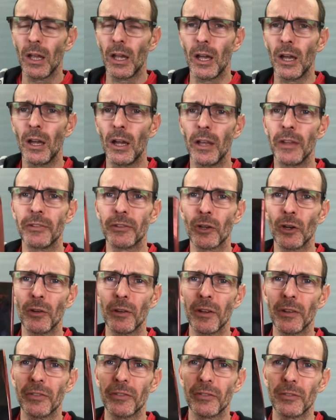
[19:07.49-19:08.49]
It's got
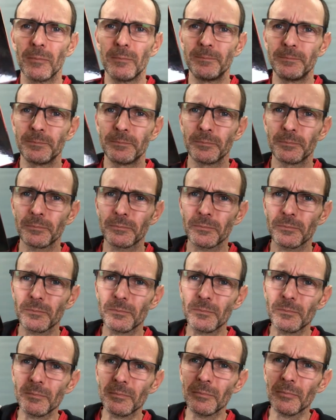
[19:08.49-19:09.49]
this
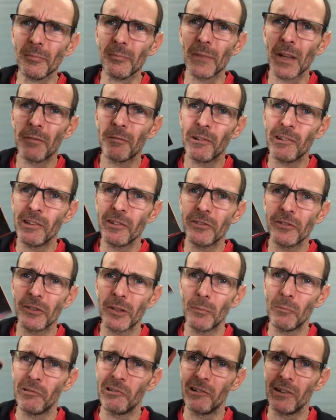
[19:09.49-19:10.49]
very
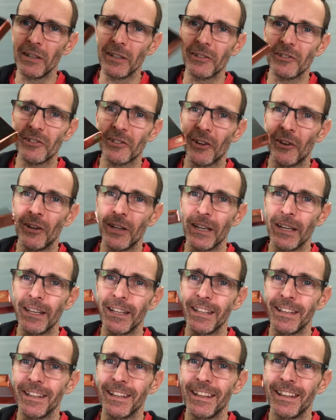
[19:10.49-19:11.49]
shimmery,
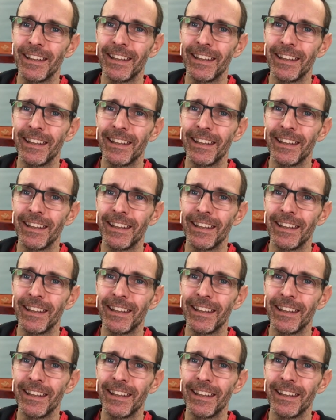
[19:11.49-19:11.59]
shiny